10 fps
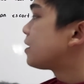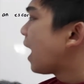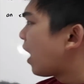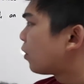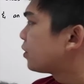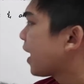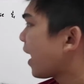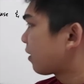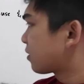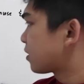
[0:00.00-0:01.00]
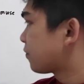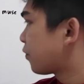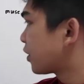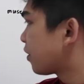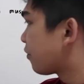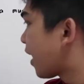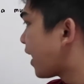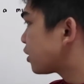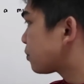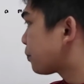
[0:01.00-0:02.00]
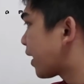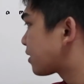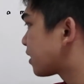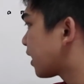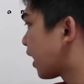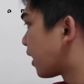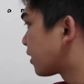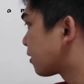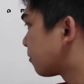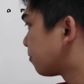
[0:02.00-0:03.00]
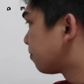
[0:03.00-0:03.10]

Now, next, for the vice president,